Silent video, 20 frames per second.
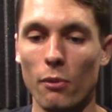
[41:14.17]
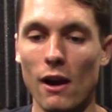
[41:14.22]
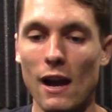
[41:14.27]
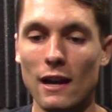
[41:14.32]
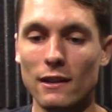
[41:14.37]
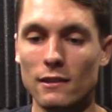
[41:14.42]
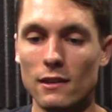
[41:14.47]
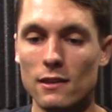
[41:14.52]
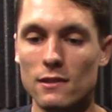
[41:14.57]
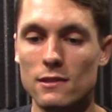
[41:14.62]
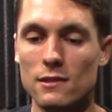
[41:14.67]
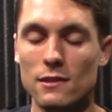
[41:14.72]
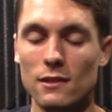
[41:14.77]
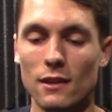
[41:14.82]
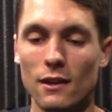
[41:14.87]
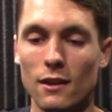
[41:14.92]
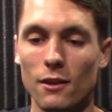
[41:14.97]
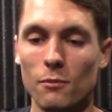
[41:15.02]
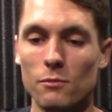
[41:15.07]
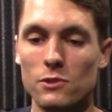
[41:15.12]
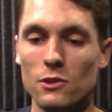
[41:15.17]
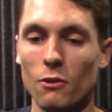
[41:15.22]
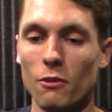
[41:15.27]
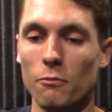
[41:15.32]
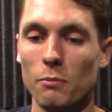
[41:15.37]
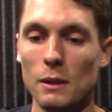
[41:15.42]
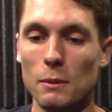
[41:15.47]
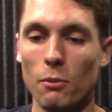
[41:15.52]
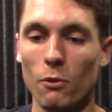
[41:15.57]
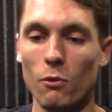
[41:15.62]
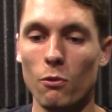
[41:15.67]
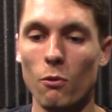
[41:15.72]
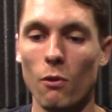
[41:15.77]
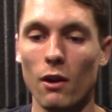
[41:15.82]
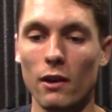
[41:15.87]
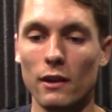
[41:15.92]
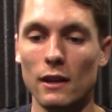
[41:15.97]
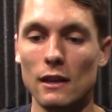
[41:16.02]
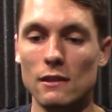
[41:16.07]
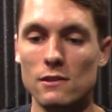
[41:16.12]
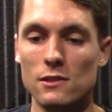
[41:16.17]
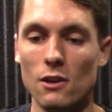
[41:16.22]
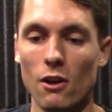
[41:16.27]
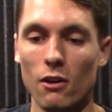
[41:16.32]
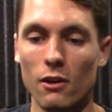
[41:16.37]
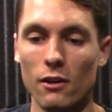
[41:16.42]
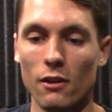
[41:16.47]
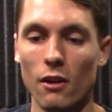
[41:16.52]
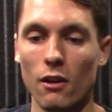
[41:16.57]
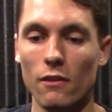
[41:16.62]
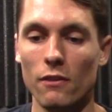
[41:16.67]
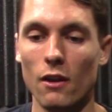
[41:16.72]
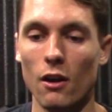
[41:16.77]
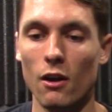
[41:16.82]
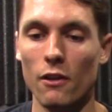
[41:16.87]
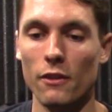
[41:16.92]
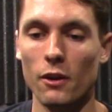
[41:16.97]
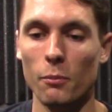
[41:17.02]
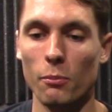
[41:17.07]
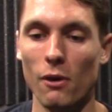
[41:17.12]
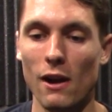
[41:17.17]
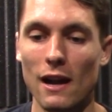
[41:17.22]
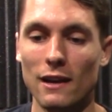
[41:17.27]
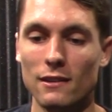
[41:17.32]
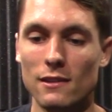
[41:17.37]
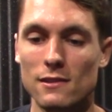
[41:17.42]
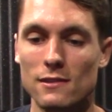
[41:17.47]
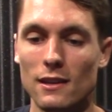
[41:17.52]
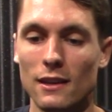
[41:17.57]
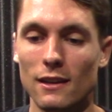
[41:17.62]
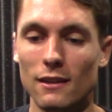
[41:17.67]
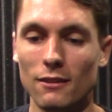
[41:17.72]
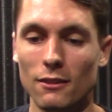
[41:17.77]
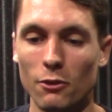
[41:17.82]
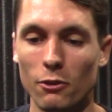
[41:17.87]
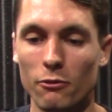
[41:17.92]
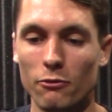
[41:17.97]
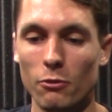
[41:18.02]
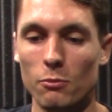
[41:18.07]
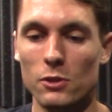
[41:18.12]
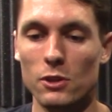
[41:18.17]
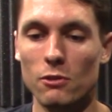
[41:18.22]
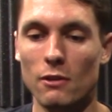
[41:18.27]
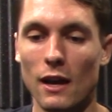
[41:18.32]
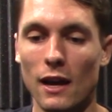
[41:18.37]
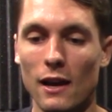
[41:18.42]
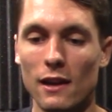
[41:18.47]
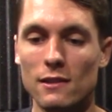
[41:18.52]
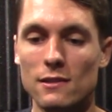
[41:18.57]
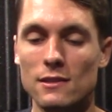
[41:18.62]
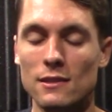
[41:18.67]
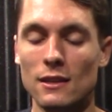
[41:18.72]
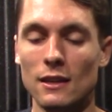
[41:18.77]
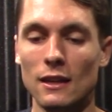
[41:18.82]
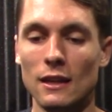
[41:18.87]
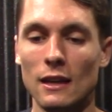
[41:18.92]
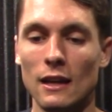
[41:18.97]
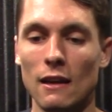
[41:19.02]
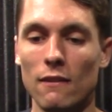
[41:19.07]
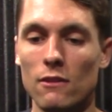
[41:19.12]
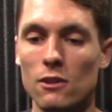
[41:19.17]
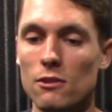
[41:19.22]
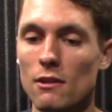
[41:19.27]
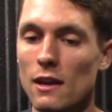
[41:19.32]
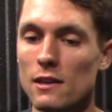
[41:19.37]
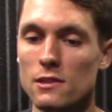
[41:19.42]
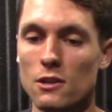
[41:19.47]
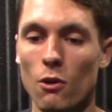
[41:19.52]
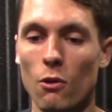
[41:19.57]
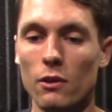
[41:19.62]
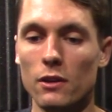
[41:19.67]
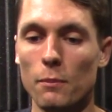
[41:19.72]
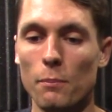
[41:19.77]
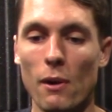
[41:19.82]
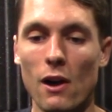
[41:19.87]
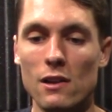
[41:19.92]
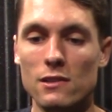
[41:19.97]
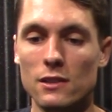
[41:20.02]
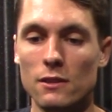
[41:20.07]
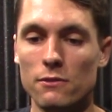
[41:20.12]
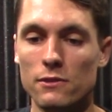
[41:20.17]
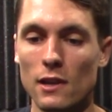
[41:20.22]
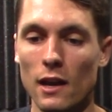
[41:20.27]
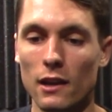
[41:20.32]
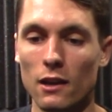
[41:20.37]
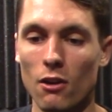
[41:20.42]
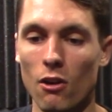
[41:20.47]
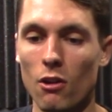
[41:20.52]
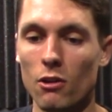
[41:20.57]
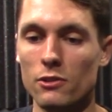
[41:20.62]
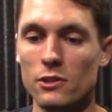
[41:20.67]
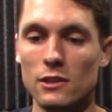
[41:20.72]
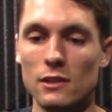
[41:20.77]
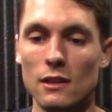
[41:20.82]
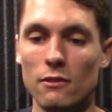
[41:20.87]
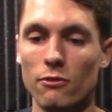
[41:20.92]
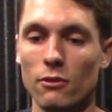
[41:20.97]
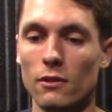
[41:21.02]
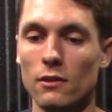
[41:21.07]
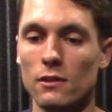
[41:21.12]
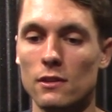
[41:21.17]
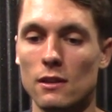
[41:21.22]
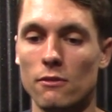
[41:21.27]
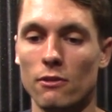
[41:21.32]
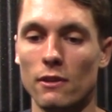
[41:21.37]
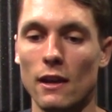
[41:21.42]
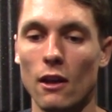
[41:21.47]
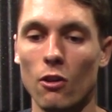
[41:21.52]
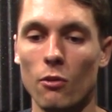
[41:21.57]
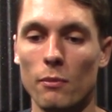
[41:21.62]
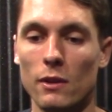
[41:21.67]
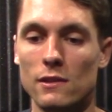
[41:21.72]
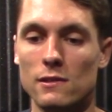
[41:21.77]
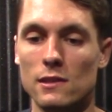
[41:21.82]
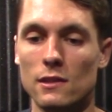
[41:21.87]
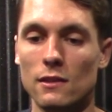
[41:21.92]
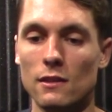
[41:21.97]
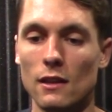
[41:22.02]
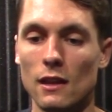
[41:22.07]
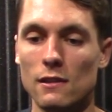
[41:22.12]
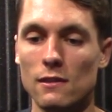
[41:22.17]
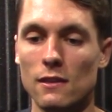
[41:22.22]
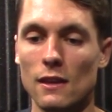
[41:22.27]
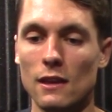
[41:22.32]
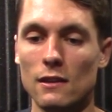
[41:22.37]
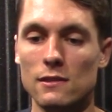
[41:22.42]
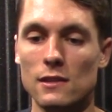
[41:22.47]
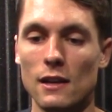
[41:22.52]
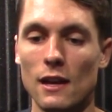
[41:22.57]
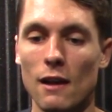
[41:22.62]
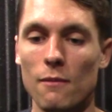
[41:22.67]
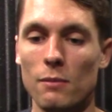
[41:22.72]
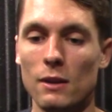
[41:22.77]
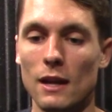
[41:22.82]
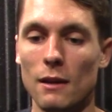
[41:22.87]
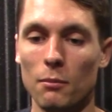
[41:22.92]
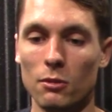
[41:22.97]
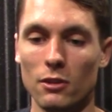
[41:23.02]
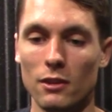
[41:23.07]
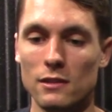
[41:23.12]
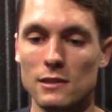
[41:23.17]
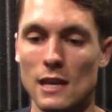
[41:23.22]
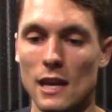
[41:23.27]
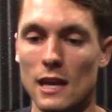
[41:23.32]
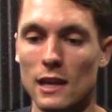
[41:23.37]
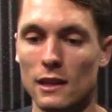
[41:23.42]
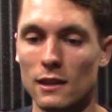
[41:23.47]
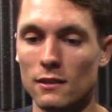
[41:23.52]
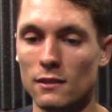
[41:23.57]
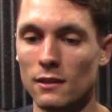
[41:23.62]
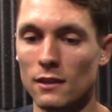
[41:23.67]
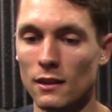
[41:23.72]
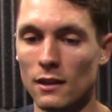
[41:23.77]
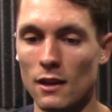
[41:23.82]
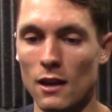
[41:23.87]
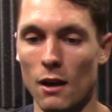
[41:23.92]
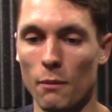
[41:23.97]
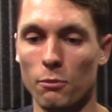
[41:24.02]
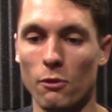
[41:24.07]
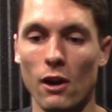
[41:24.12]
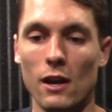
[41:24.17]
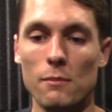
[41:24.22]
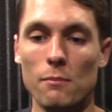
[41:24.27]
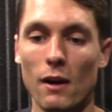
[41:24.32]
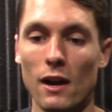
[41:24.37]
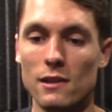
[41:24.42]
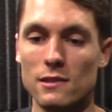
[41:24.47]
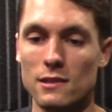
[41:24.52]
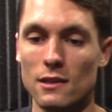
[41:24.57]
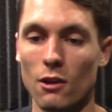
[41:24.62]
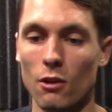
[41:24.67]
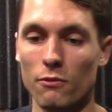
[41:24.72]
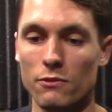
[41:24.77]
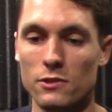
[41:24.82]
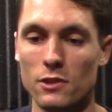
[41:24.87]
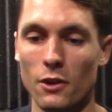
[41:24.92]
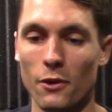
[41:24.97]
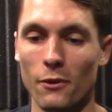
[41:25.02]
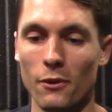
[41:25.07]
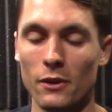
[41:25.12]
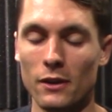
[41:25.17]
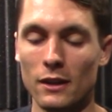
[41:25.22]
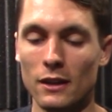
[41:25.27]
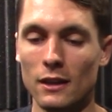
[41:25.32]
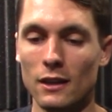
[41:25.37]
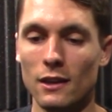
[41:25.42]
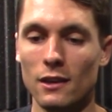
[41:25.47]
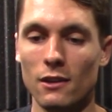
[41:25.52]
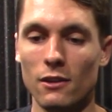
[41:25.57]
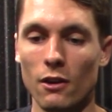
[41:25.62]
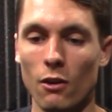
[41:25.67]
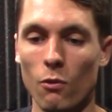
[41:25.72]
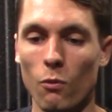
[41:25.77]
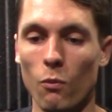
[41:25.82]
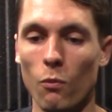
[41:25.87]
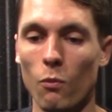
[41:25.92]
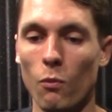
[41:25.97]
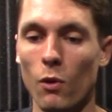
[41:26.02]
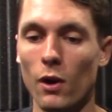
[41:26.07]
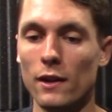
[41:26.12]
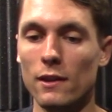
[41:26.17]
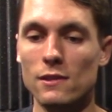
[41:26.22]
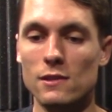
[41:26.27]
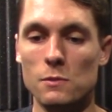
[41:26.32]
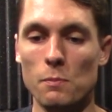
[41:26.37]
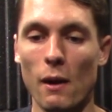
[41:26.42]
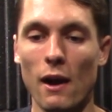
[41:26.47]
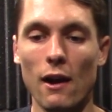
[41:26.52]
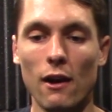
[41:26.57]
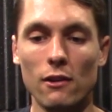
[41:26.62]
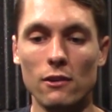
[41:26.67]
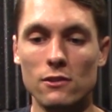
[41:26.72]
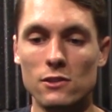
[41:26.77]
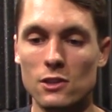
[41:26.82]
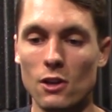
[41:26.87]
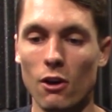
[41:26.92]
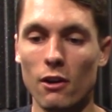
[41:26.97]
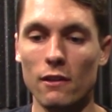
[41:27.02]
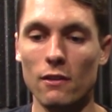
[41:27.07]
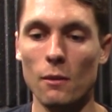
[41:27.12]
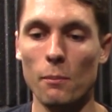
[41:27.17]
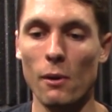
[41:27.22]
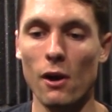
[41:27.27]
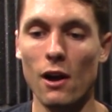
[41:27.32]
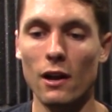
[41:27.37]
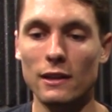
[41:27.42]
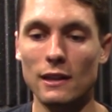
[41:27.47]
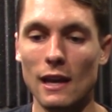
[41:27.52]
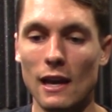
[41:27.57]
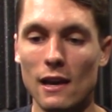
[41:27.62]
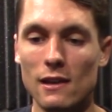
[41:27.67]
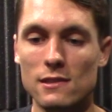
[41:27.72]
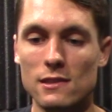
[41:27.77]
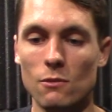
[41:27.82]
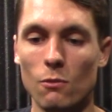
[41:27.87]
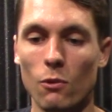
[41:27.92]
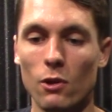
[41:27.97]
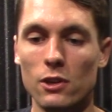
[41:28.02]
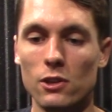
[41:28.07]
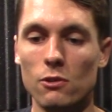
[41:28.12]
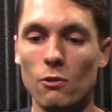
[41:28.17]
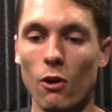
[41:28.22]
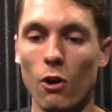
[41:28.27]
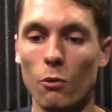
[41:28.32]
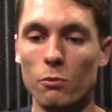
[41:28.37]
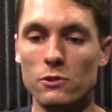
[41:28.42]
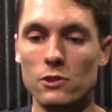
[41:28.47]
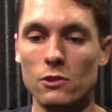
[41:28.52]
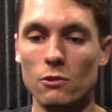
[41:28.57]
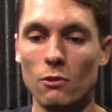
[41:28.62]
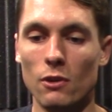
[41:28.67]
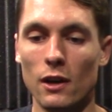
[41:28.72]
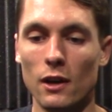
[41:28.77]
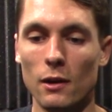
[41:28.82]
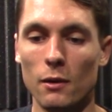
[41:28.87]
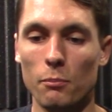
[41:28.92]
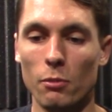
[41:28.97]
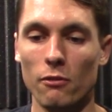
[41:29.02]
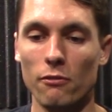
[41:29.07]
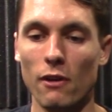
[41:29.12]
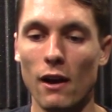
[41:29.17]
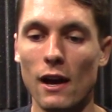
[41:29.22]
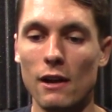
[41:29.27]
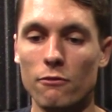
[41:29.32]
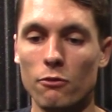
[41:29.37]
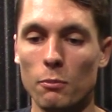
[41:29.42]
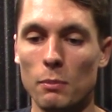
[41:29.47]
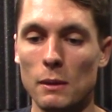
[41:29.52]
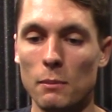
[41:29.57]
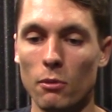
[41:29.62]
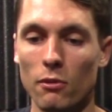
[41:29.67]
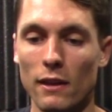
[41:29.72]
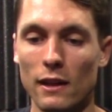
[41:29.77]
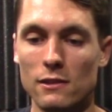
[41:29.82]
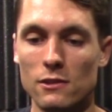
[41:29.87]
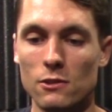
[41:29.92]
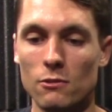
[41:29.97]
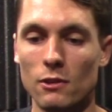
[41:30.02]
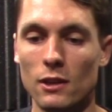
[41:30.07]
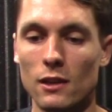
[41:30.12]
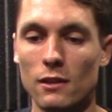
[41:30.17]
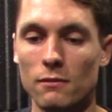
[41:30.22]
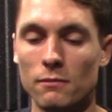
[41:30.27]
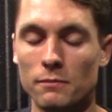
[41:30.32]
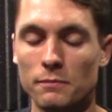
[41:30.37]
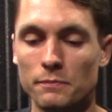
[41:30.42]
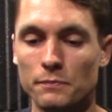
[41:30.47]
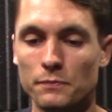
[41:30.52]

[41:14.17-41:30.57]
practice. So if people who want to get started on their practice, they can learn from you guys. And then you guys go into positive psychology, different elements and things that I've been able to take and upgrade myself. So, you know, what inspired starting the podcast, and what do you hope to provide for people that tune in?